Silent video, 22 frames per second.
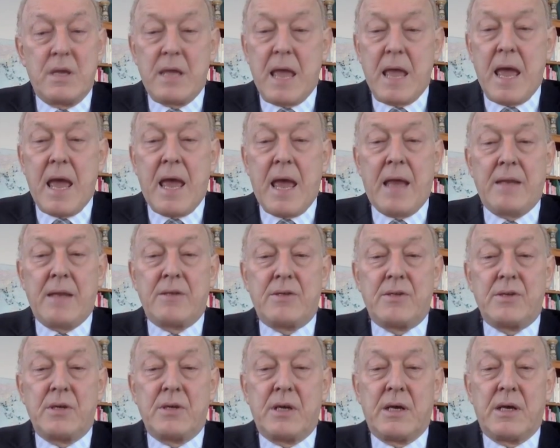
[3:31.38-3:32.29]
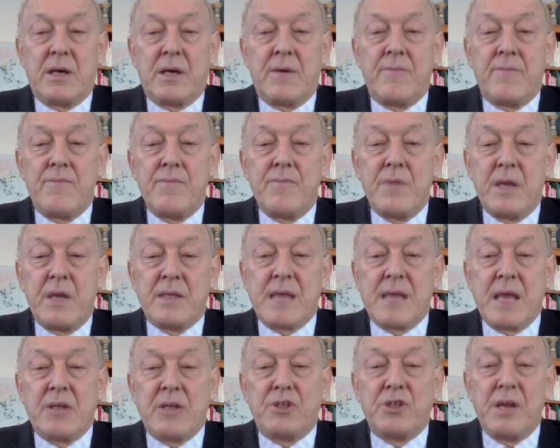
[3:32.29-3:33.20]
and
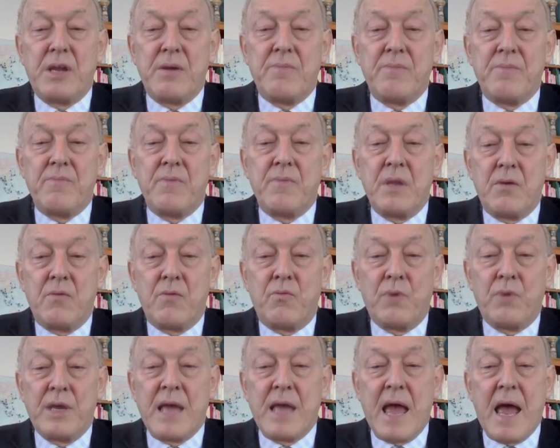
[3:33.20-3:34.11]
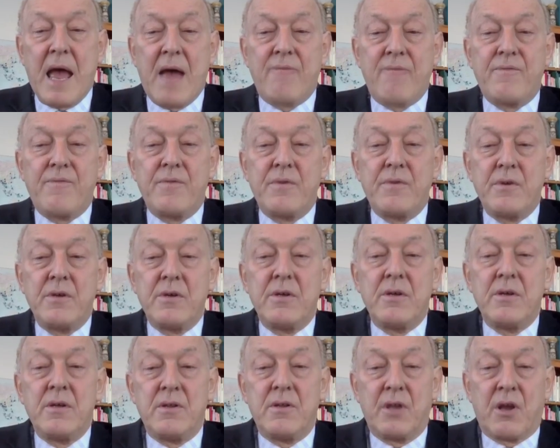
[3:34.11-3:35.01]
essentially we have
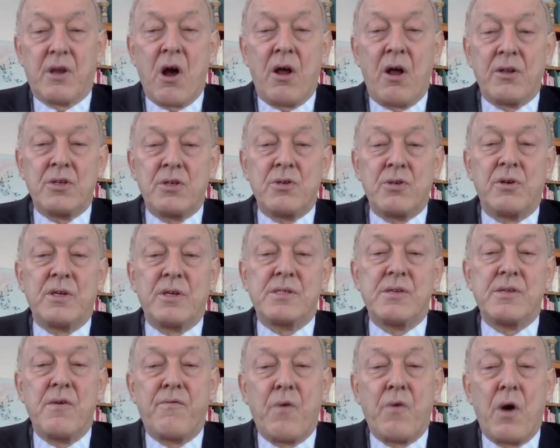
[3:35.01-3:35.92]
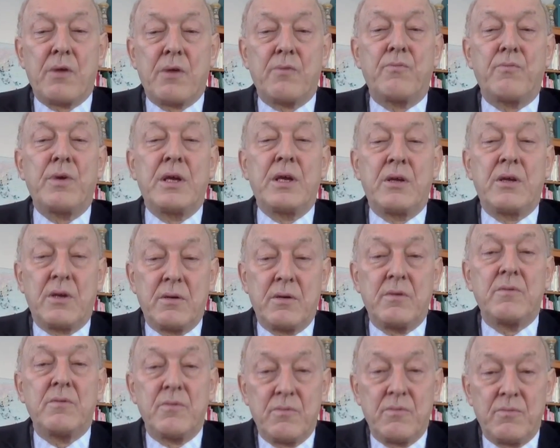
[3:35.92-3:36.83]
the contours of what we
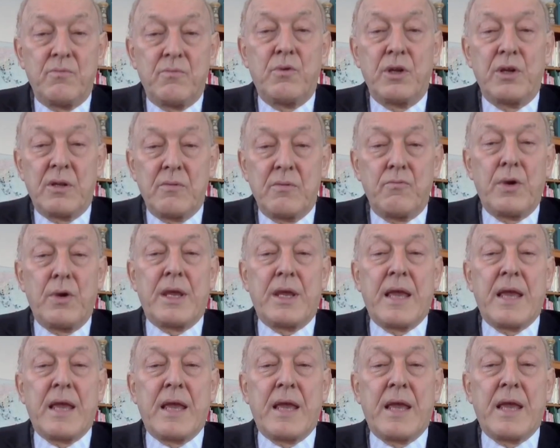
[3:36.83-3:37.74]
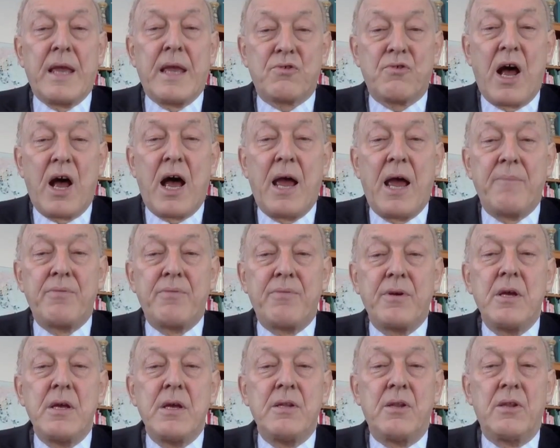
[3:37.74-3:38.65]
can describe
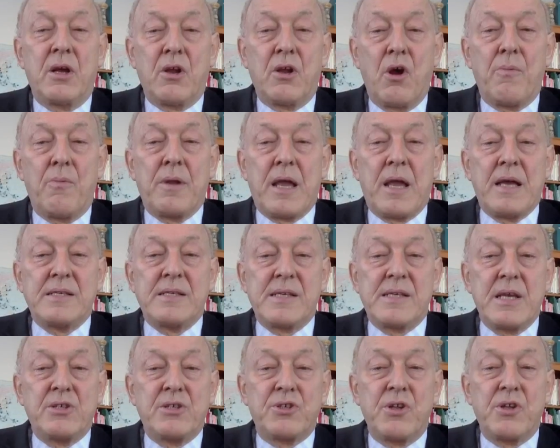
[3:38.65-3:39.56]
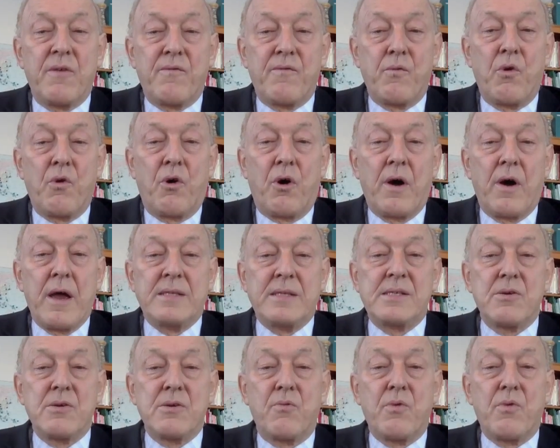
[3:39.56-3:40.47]
the globalization of war.
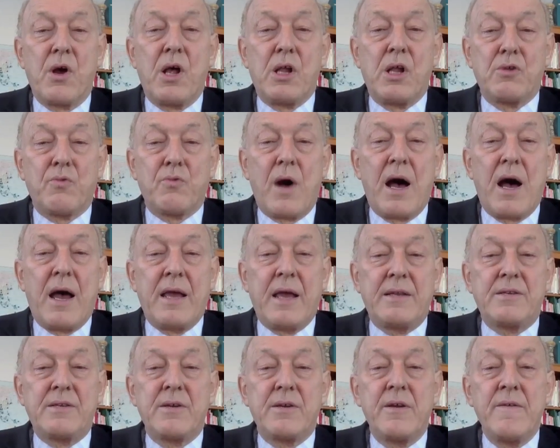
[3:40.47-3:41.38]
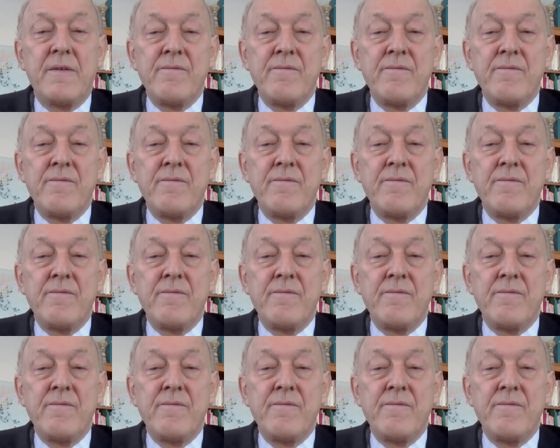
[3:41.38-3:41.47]
It's a worldwide